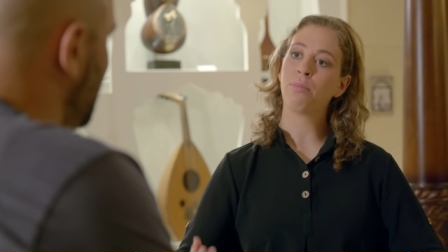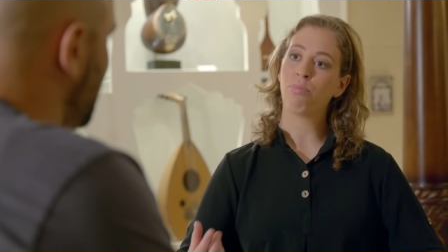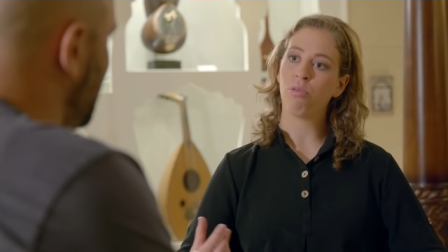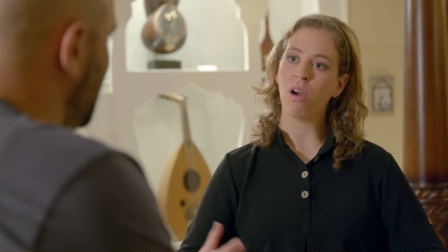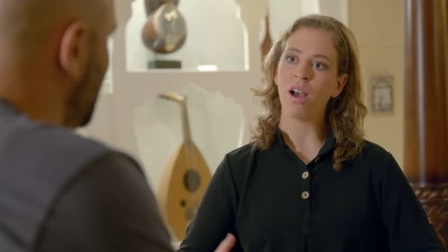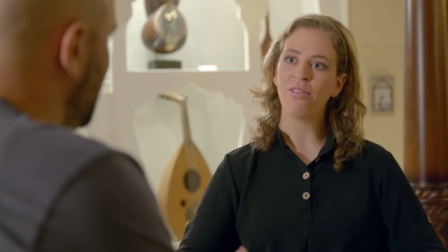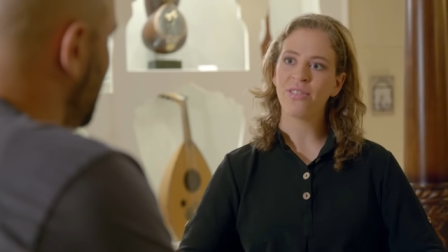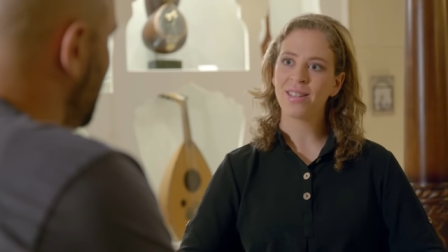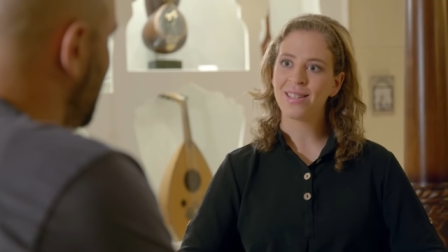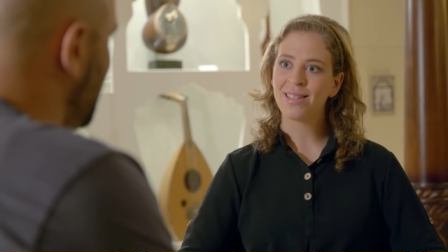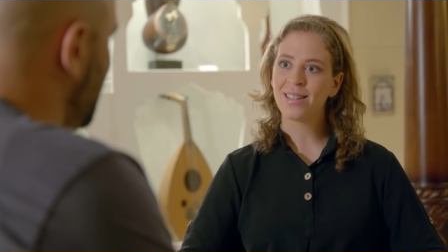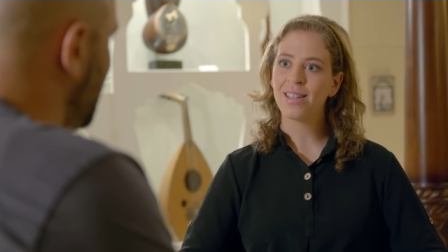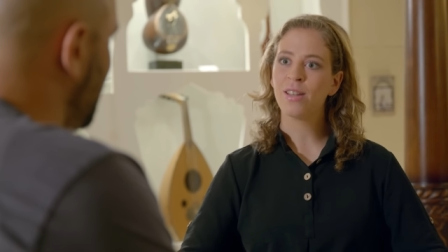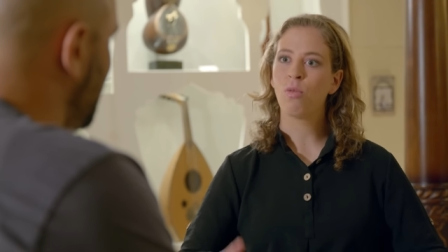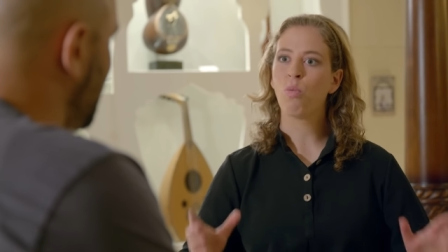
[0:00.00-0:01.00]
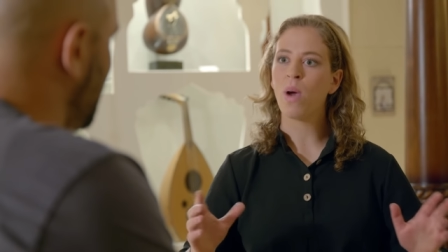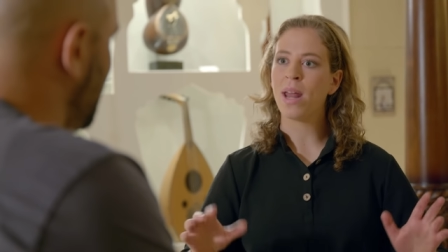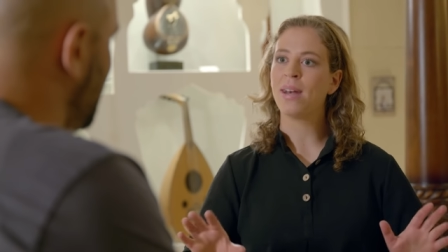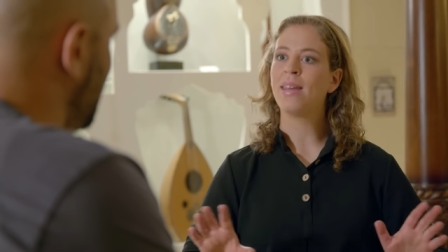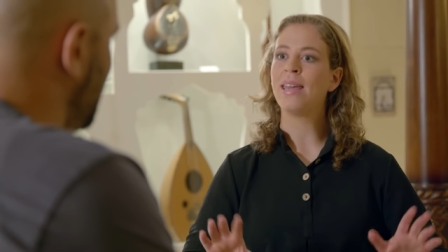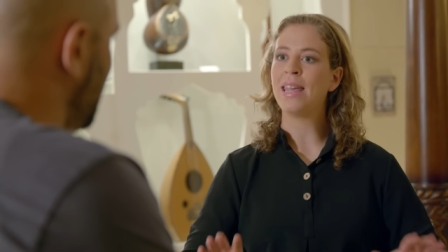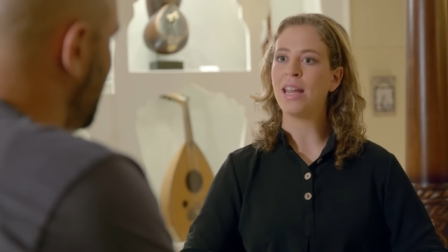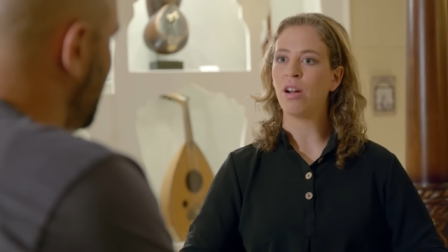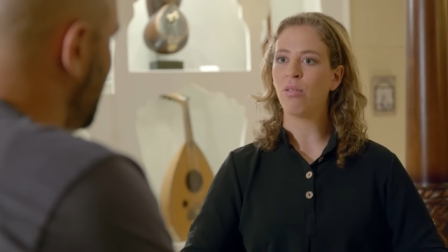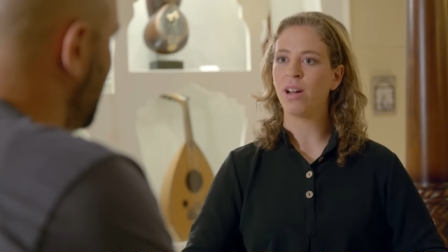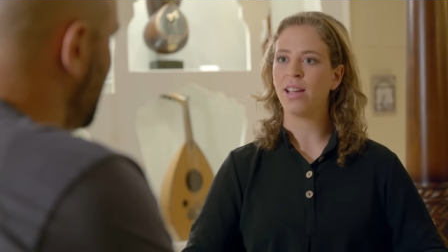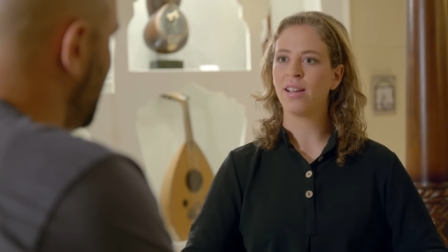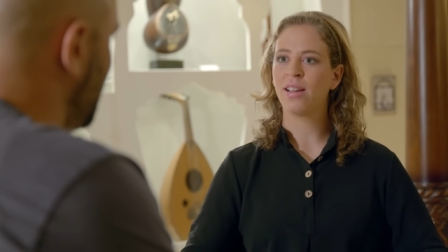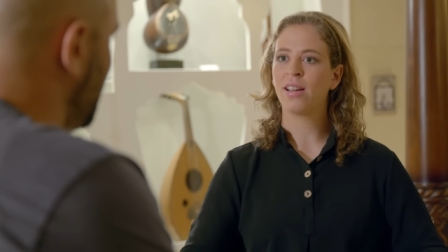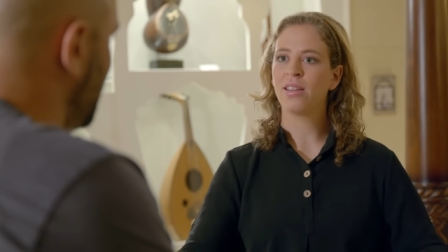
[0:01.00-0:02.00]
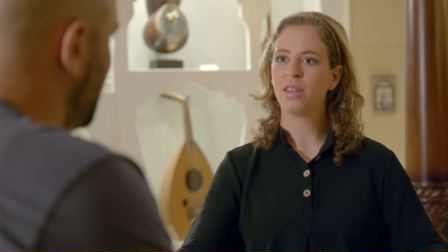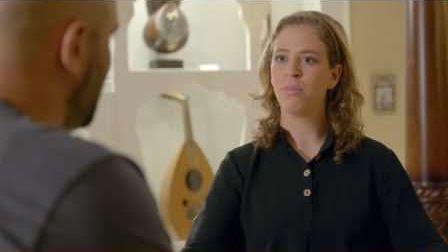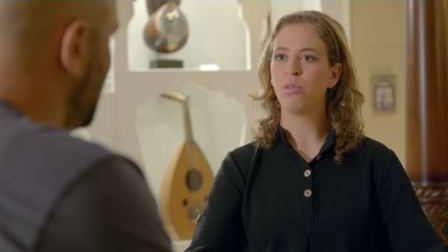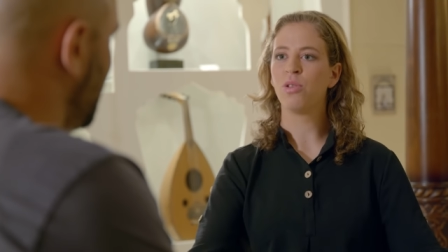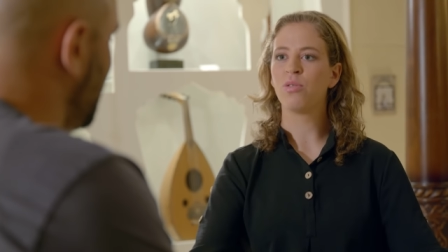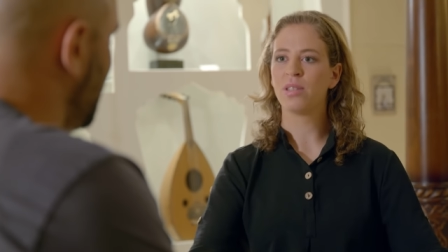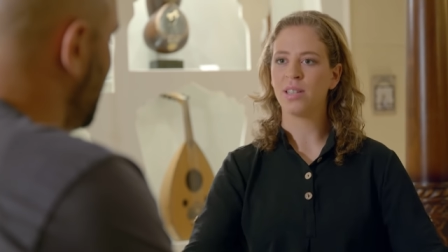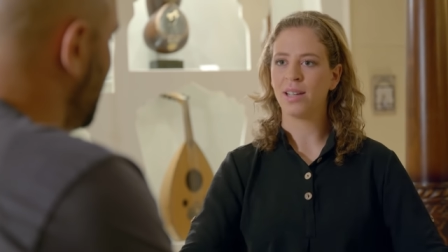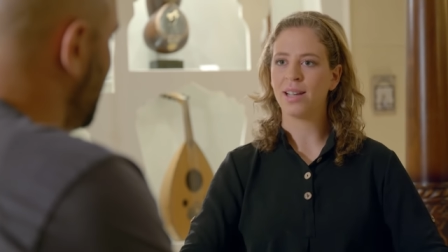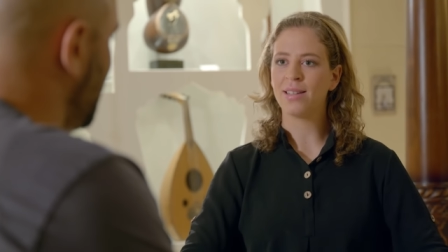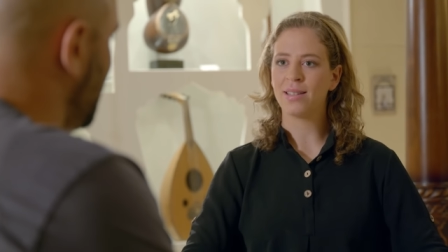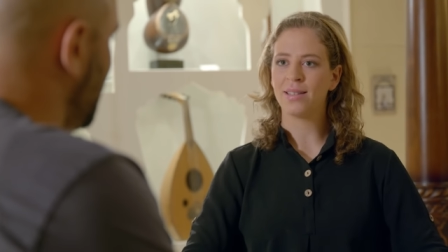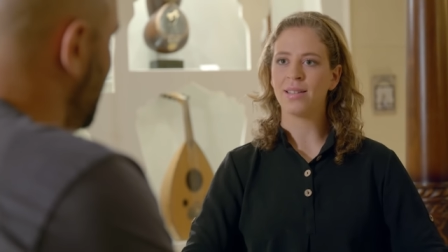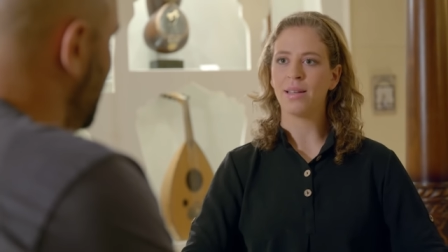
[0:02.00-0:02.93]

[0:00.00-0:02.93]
the prophecy when hearing the music in the